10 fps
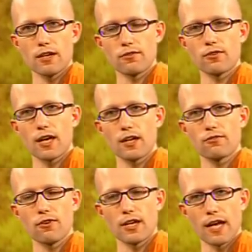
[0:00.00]
If you
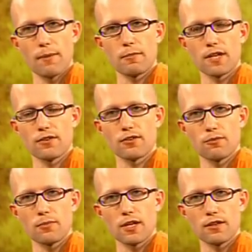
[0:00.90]
can't find happiness
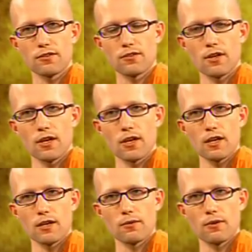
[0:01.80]
and peace
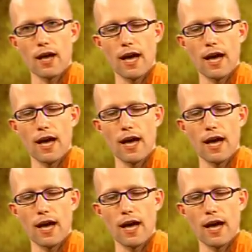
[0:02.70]
uh,